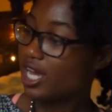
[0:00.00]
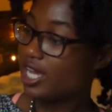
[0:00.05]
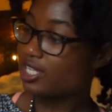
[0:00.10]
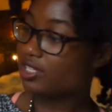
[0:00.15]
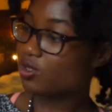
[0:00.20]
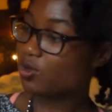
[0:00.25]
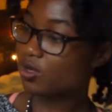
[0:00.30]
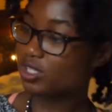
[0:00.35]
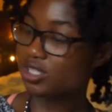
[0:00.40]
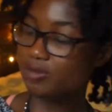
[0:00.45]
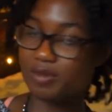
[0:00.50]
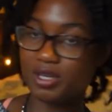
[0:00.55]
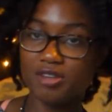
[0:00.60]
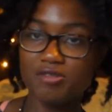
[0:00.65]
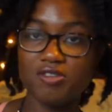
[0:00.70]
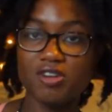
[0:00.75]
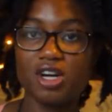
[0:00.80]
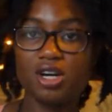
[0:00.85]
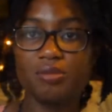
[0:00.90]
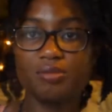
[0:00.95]
it's going to be
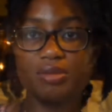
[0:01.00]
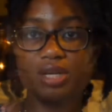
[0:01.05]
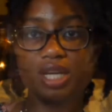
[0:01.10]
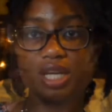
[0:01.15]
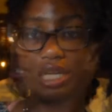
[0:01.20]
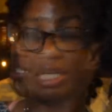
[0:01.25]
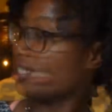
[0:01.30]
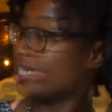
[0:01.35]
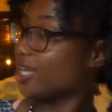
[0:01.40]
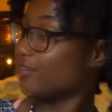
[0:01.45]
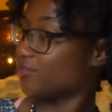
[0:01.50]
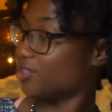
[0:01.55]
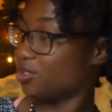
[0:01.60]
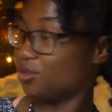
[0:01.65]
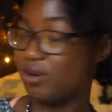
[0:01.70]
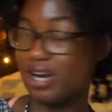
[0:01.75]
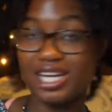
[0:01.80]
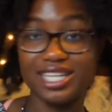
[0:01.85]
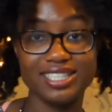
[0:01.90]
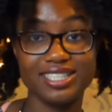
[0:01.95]
from left to
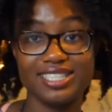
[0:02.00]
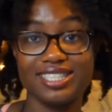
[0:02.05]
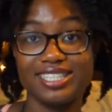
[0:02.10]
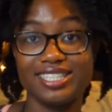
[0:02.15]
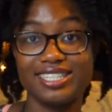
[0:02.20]
right.